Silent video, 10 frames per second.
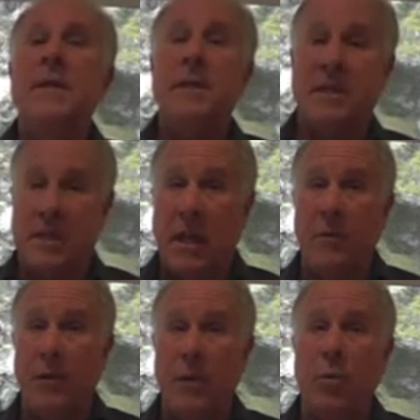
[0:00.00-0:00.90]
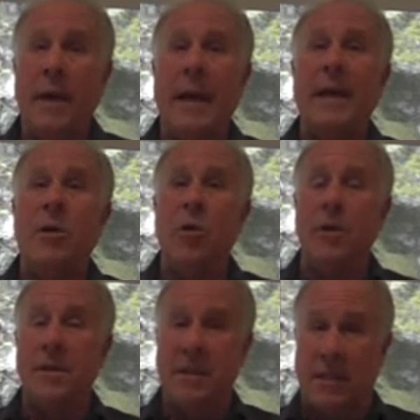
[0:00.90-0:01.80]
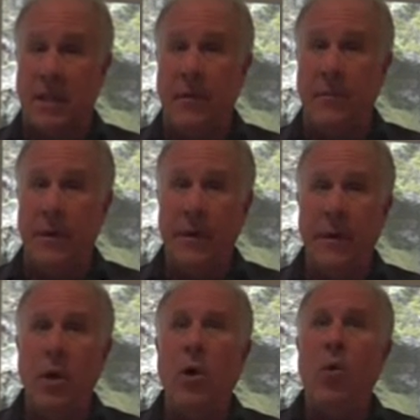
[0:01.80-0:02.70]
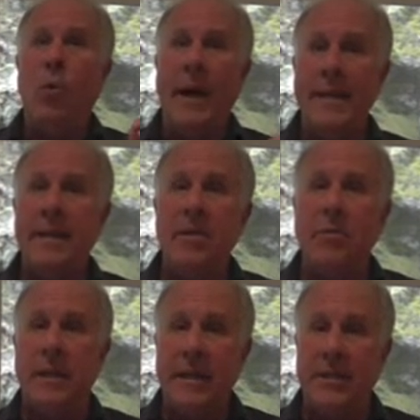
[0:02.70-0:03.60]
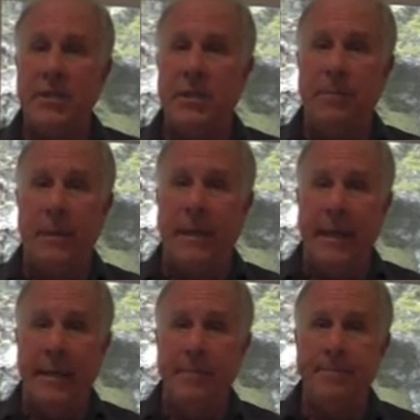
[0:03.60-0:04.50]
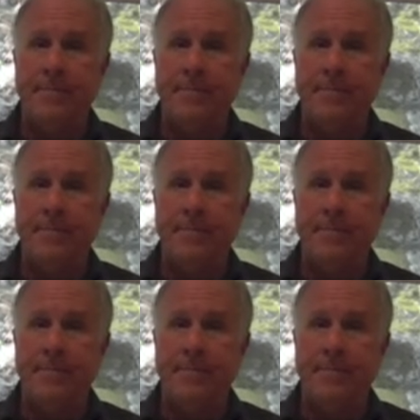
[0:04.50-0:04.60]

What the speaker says: discovery, what I call discovery. When did the relationship begin?